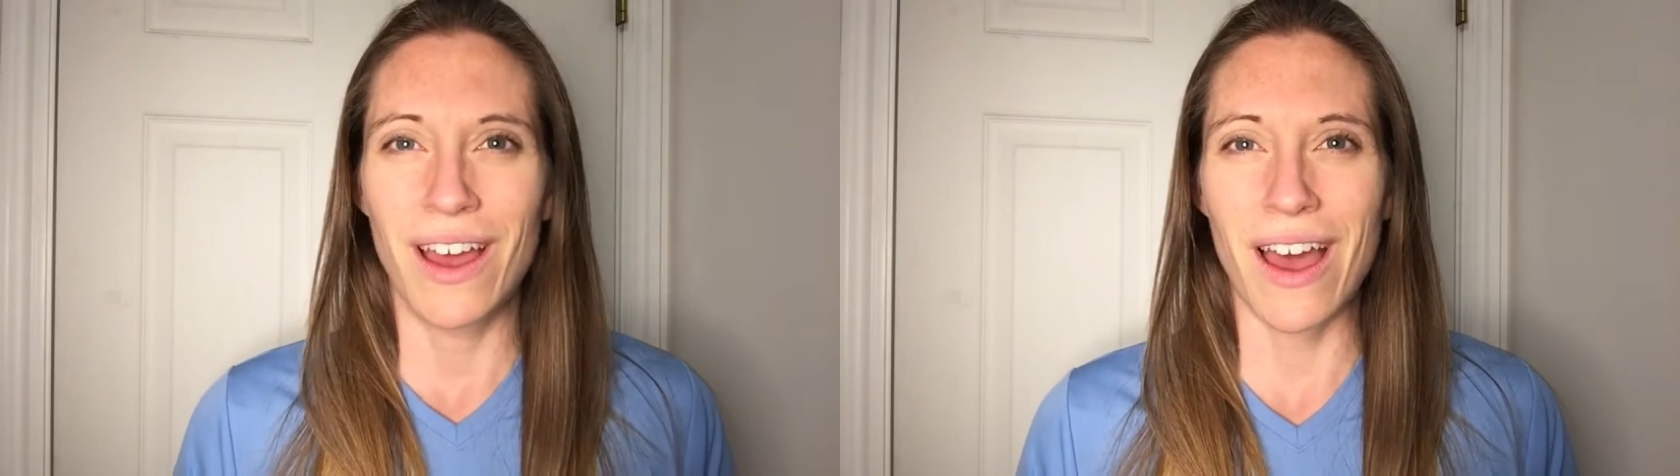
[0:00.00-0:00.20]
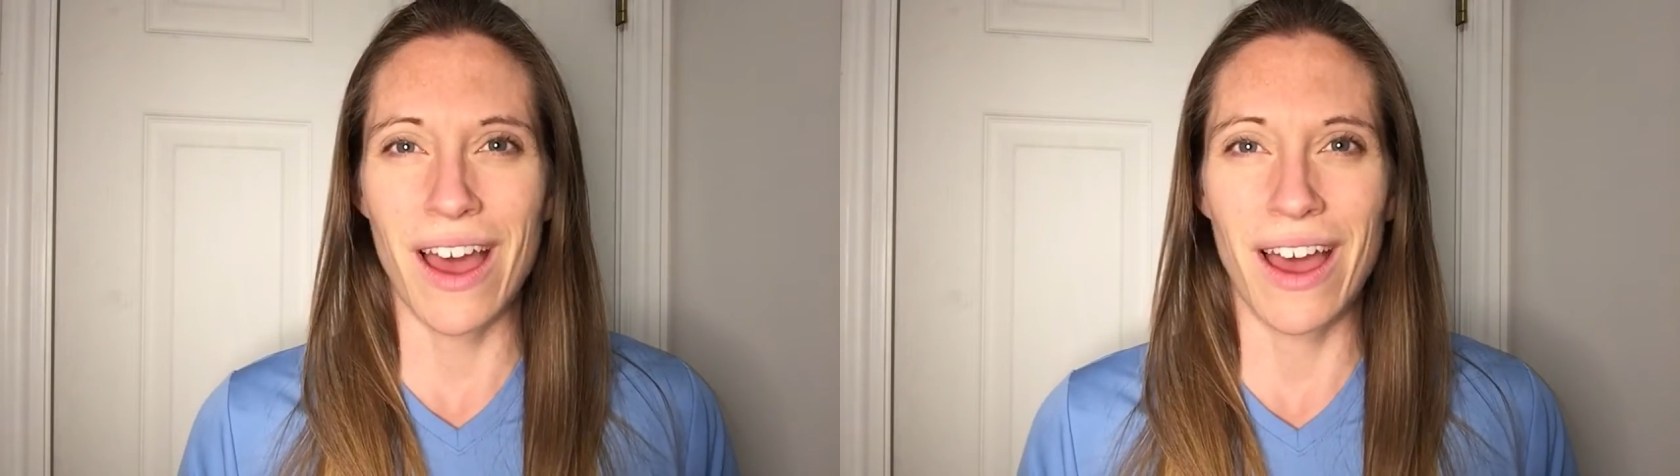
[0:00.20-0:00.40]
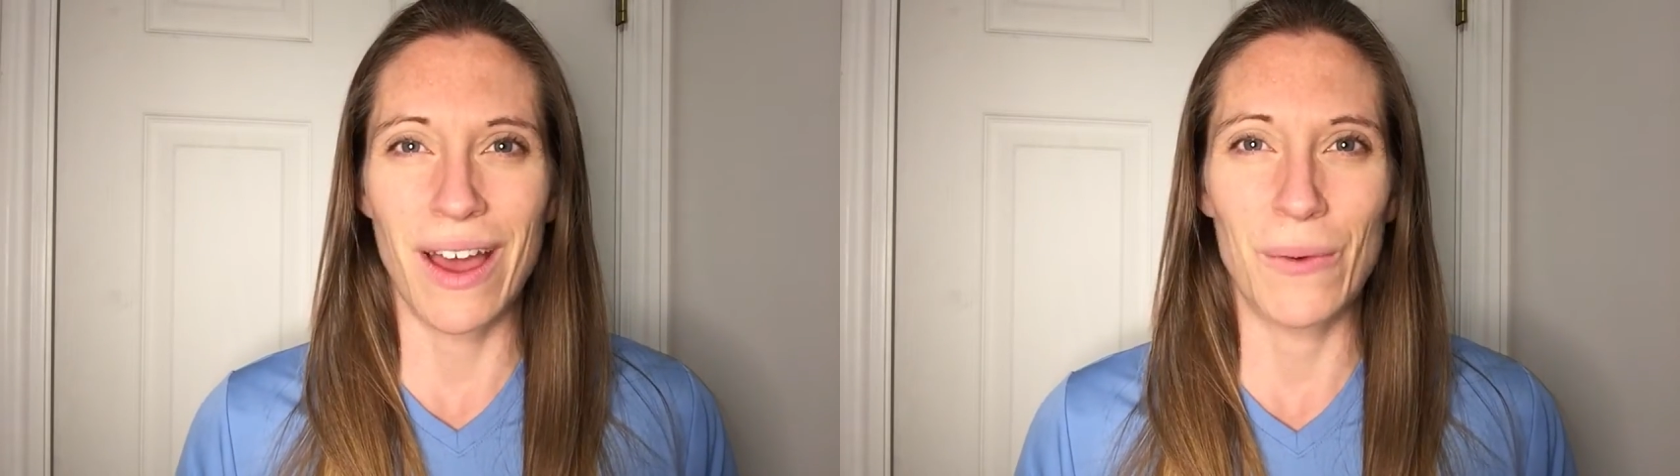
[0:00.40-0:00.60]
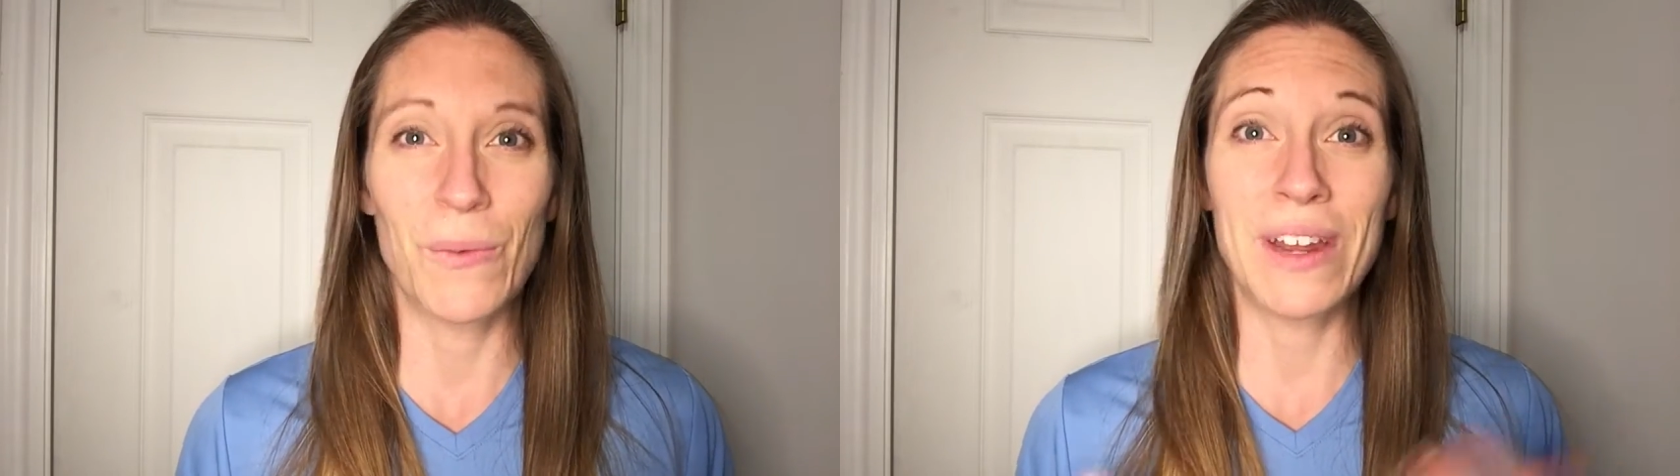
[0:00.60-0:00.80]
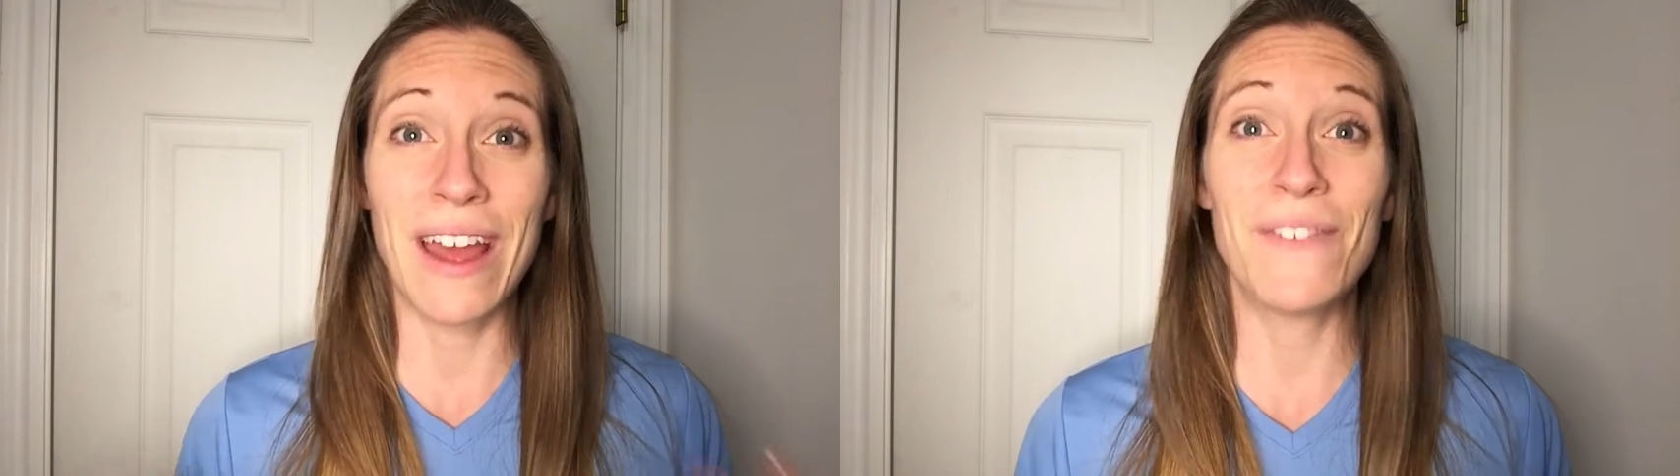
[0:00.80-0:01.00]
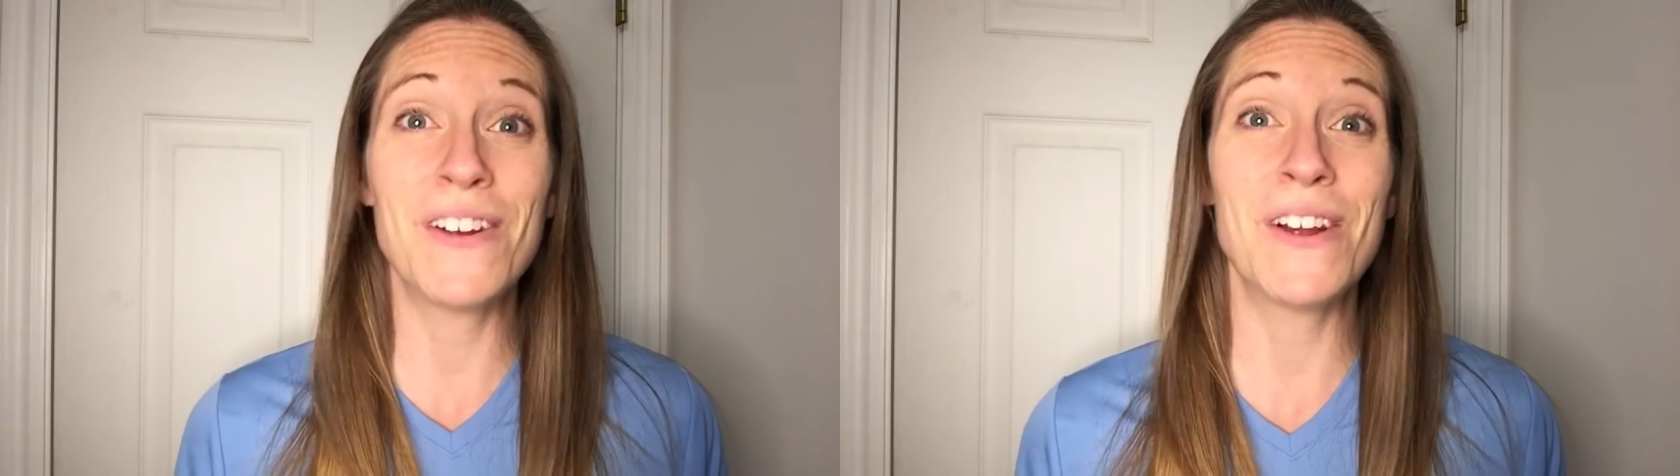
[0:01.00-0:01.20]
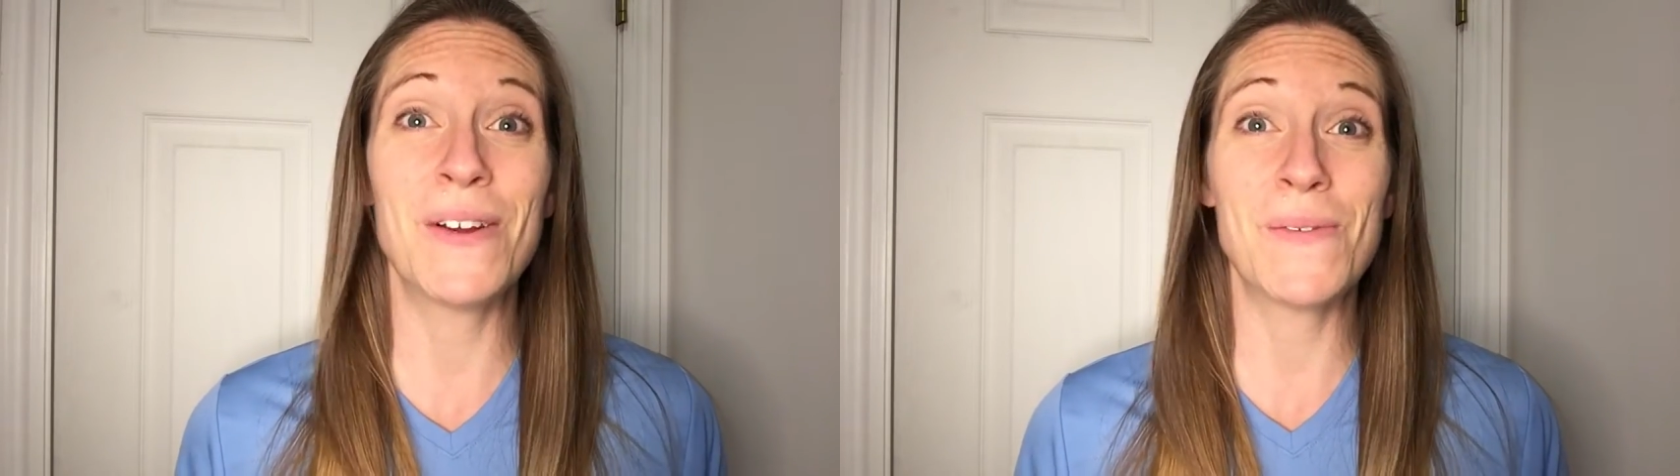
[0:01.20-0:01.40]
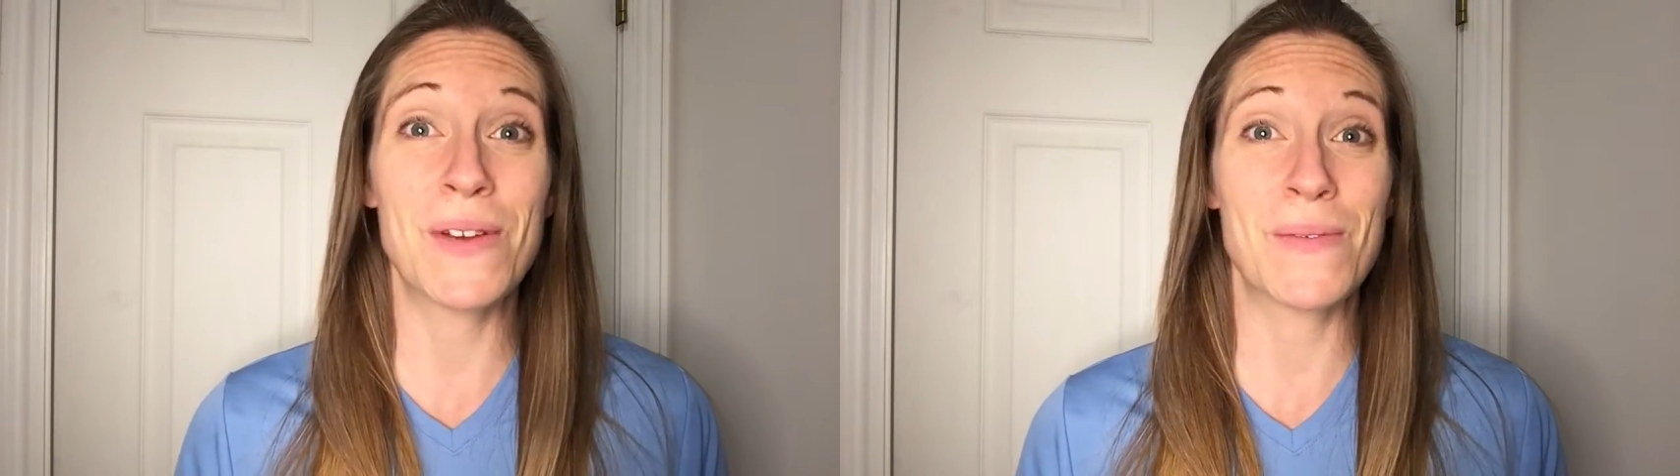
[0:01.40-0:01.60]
whatever